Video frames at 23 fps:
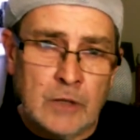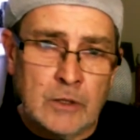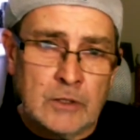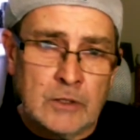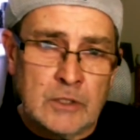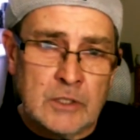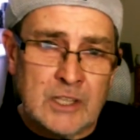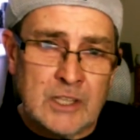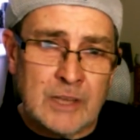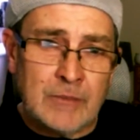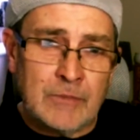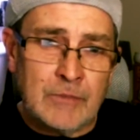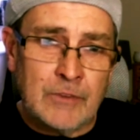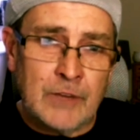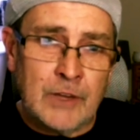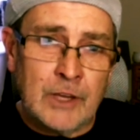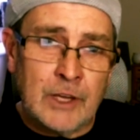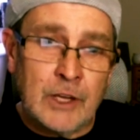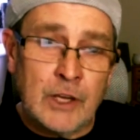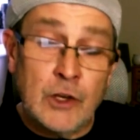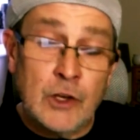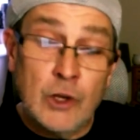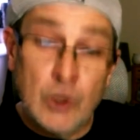on
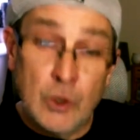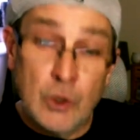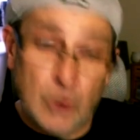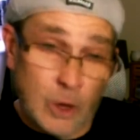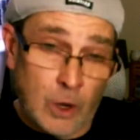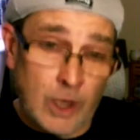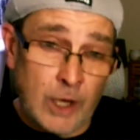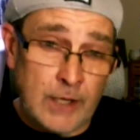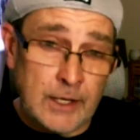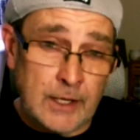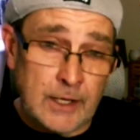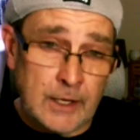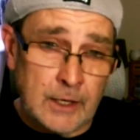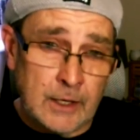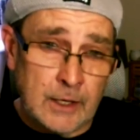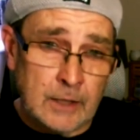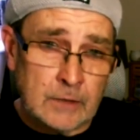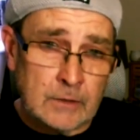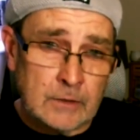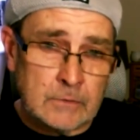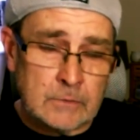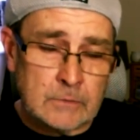something, a new idea,